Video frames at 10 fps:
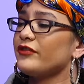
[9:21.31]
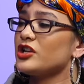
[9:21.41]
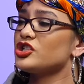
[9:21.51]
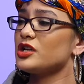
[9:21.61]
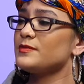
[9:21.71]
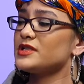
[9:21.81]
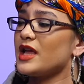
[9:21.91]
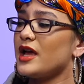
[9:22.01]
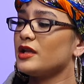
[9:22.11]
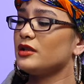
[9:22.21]
friendships
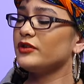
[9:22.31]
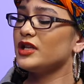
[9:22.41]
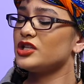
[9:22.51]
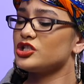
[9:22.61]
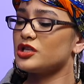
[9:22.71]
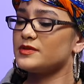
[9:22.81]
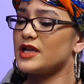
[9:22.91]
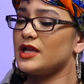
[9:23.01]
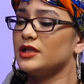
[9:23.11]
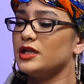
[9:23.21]
that, the relationships
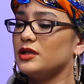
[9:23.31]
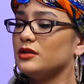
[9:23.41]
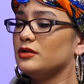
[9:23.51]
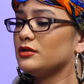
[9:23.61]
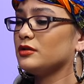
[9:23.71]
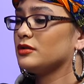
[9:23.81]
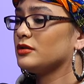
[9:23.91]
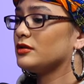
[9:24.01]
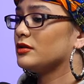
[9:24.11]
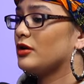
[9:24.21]
that lead
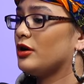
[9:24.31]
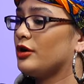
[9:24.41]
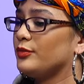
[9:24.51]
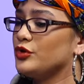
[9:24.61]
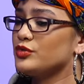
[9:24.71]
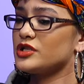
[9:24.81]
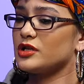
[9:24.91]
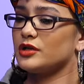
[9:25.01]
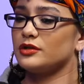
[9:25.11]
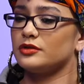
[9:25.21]
you
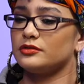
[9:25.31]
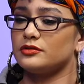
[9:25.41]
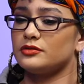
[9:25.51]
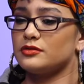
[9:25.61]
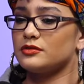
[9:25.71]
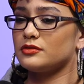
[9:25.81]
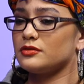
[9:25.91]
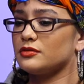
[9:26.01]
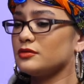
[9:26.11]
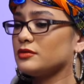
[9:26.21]
to
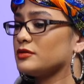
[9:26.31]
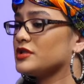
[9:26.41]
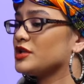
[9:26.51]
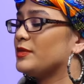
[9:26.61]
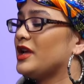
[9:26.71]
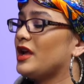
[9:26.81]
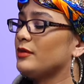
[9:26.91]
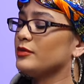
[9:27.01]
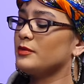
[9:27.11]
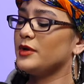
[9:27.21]
be
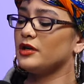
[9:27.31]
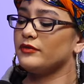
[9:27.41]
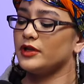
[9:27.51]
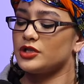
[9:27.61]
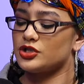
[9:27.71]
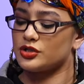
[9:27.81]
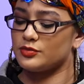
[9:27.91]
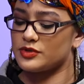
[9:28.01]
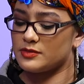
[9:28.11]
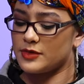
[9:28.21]
able to be in a
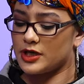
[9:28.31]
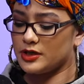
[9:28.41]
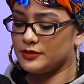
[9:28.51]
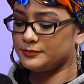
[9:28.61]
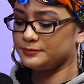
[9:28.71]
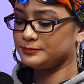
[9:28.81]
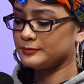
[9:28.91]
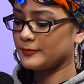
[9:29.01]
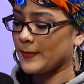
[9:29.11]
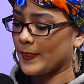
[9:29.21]
relationship with somebody.
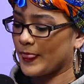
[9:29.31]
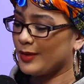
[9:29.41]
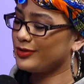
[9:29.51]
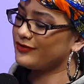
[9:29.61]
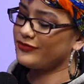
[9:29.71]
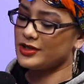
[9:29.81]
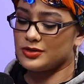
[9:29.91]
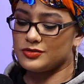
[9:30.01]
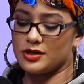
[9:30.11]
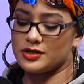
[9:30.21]
But the friend
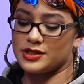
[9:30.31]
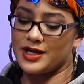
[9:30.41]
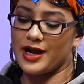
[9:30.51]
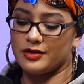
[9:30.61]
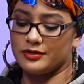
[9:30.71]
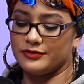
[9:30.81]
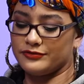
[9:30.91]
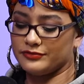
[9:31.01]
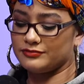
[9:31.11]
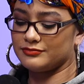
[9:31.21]
zone's hard to get out
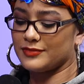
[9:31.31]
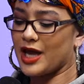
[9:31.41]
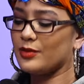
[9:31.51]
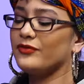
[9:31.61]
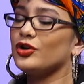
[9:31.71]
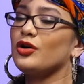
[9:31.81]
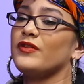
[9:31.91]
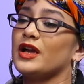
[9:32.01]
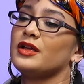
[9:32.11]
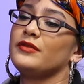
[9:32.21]
of. I don't even know
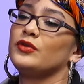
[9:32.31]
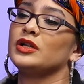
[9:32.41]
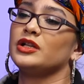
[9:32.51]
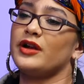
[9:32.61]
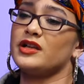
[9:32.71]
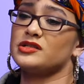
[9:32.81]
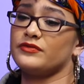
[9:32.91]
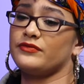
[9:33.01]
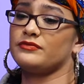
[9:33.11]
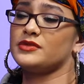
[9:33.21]
if I could give you a clear
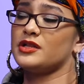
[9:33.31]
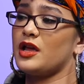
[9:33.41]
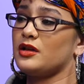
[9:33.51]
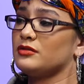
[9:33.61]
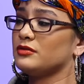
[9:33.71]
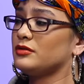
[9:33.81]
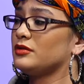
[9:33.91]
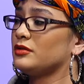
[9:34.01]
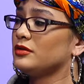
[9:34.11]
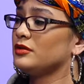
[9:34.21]
answer to
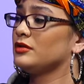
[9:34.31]
that.